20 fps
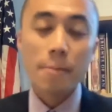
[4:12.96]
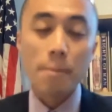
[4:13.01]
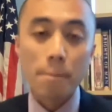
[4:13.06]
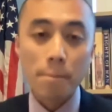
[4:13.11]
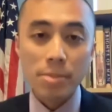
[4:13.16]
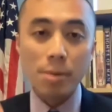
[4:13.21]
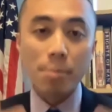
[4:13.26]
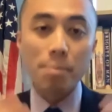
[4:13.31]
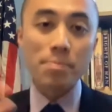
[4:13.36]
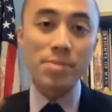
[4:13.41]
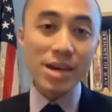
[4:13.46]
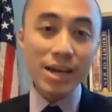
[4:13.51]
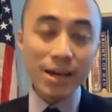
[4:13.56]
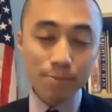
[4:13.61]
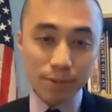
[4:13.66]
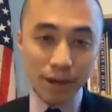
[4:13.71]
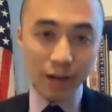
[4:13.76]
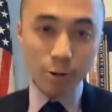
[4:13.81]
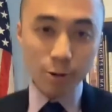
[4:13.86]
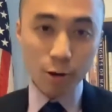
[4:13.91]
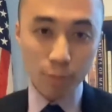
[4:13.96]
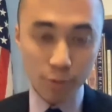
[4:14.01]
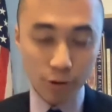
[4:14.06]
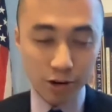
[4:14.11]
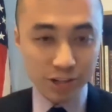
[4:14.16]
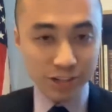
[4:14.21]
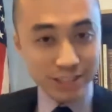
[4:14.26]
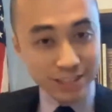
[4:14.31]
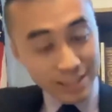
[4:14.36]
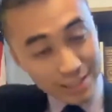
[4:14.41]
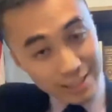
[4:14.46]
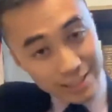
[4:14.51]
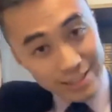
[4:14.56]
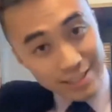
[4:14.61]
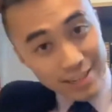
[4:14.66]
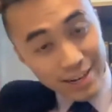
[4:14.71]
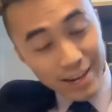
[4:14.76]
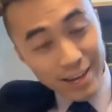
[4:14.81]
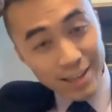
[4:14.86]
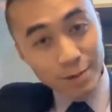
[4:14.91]
The big corporations exist
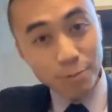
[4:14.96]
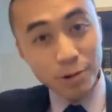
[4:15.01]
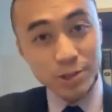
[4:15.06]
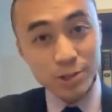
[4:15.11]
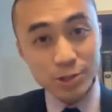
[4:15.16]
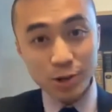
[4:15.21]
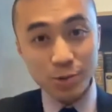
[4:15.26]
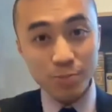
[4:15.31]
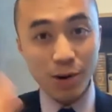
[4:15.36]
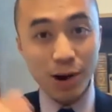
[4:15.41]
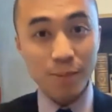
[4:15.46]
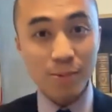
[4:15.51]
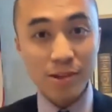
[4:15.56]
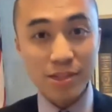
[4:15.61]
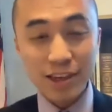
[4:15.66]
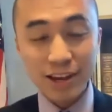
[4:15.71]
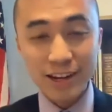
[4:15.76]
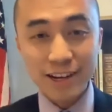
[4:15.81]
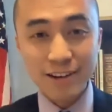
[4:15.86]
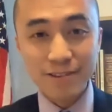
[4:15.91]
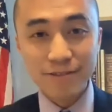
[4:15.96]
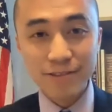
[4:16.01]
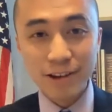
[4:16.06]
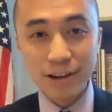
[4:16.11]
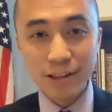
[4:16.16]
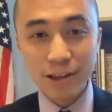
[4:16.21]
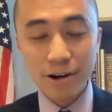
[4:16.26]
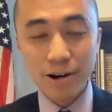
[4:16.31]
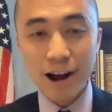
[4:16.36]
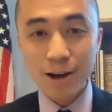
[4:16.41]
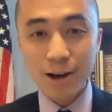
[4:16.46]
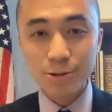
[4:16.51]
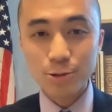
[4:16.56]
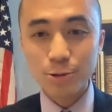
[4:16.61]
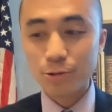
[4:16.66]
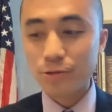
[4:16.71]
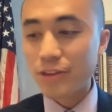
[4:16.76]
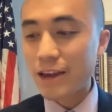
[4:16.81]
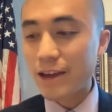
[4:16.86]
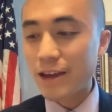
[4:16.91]
today, the ones you can probably think of that are
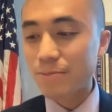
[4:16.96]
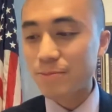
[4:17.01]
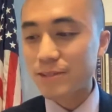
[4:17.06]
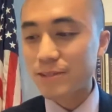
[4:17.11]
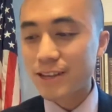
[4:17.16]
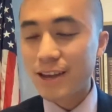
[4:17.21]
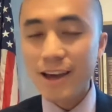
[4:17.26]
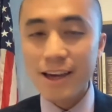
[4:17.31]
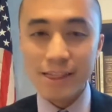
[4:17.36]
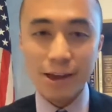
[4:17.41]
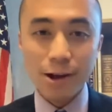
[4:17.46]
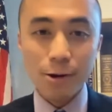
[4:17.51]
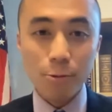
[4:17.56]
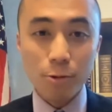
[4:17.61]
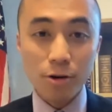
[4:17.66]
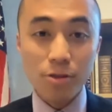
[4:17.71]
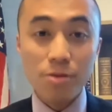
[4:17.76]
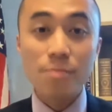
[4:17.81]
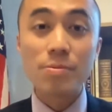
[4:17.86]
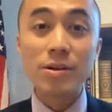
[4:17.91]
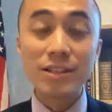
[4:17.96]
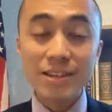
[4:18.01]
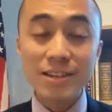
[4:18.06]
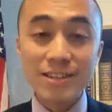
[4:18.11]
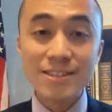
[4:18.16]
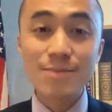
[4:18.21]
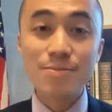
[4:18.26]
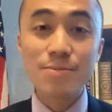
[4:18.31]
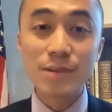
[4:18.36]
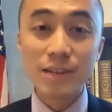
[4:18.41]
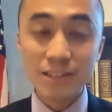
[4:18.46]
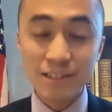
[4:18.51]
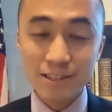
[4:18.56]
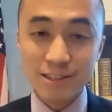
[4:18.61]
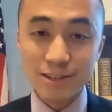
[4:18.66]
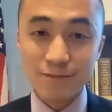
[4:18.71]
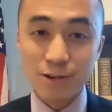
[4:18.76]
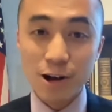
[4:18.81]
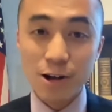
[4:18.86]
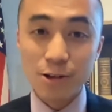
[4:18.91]
household names, they're worth billions and billions
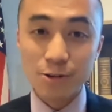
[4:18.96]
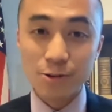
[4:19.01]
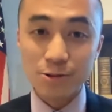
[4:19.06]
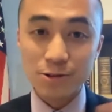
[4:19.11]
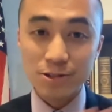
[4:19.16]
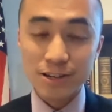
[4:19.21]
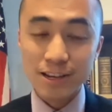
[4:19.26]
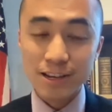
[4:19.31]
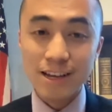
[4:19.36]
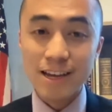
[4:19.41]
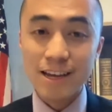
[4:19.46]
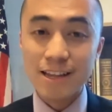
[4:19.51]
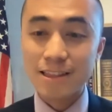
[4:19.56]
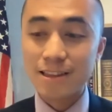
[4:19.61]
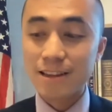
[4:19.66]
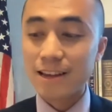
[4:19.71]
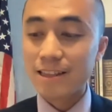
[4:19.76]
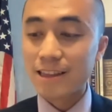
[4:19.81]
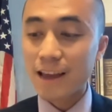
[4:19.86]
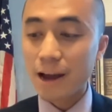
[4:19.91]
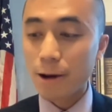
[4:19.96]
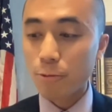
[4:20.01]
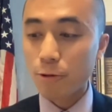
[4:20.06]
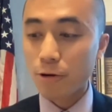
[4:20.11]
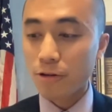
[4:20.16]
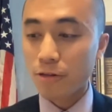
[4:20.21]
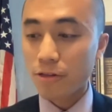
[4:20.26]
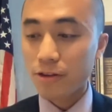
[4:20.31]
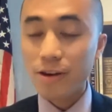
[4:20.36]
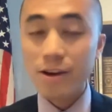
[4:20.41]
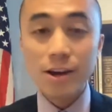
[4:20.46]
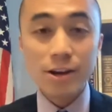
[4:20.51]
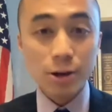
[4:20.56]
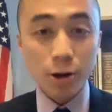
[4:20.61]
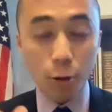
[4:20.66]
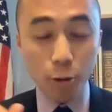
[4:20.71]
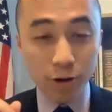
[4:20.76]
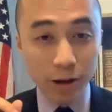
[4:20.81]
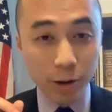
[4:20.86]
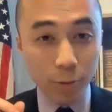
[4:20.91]
of dollars in net worth.
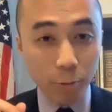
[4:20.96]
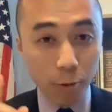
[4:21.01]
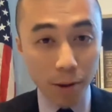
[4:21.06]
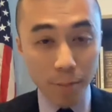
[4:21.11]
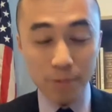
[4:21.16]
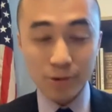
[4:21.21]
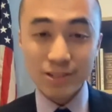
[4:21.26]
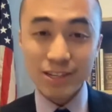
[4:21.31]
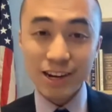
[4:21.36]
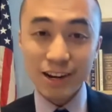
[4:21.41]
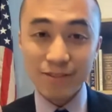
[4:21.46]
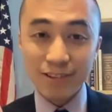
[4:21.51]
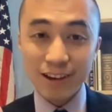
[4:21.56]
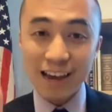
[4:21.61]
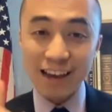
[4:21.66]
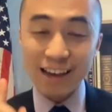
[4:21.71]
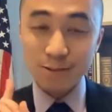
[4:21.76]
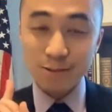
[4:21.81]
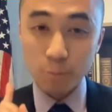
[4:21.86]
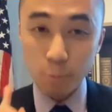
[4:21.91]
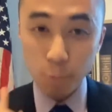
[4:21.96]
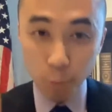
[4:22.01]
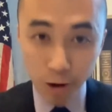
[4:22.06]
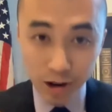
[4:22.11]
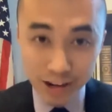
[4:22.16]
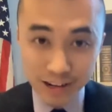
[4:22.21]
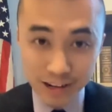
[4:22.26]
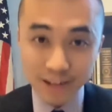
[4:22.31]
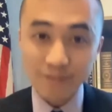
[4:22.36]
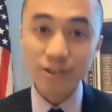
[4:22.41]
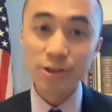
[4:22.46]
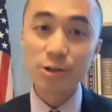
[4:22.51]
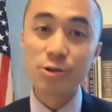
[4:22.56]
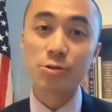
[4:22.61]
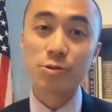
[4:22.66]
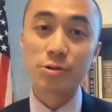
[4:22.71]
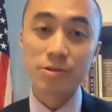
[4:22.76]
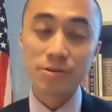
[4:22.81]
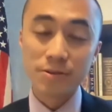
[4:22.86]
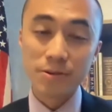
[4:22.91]
Owning 1% of it as one
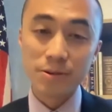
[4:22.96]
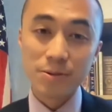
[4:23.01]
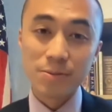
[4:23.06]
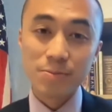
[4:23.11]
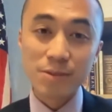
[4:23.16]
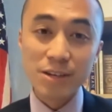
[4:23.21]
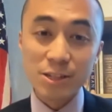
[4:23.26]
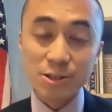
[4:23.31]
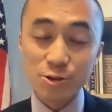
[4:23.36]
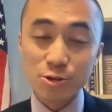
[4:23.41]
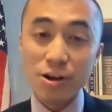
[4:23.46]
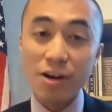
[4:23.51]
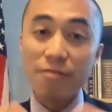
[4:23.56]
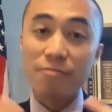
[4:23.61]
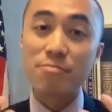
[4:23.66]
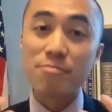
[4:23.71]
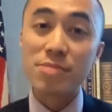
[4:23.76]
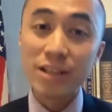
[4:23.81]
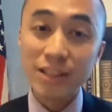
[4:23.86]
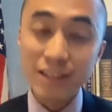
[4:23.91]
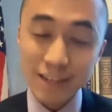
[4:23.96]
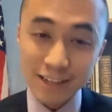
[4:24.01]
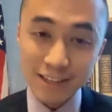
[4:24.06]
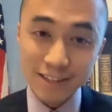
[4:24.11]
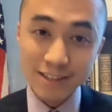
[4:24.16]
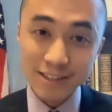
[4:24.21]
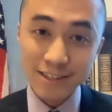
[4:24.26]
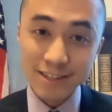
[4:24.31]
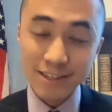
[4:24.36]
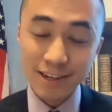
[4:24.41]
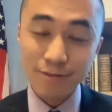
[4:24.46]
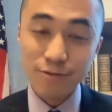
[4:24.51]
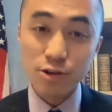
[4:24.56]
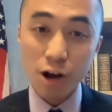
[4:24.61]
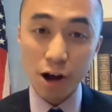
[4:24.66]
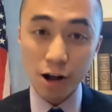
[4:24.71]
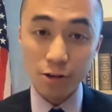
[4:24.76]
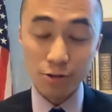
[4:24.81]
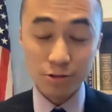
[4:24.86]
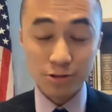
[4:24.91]
individual means you have millions of
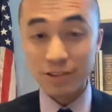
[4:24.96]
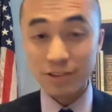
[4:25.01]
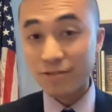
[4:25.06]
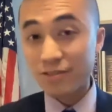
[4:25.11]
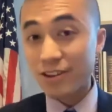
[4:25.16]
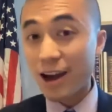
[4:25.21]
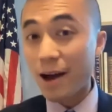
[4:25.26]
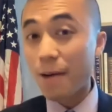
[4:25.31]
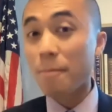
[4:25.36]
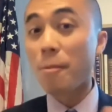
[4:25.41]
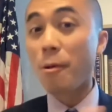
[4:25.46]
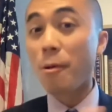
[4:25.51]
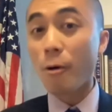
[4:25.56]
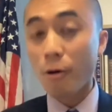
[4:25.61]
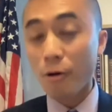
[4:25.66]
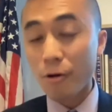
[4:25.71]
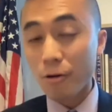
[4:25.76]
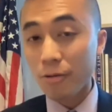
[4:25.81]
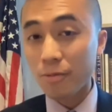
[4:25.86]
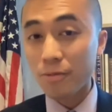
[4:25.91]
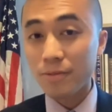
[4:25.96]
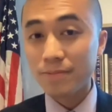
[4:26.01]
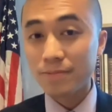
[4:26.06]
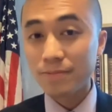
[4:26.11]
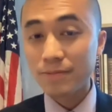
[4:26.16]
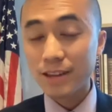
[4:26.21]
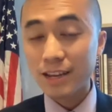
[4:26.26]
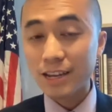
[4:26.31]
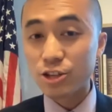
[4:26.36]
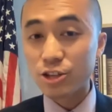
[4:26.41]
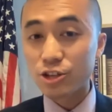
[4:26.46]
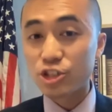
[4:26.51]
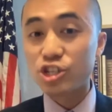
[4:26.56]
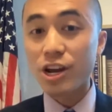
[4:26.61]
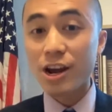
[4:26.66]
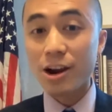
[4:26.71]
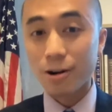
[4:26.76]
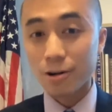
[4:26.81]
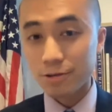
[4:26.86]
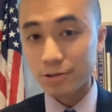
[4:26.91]
dollars, if not more, in
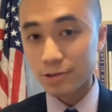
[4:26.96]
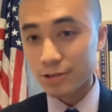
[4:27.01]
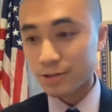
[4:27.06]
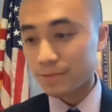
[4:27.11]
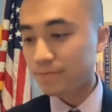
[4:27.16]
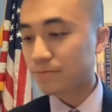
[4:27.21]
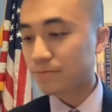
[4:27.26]
shares.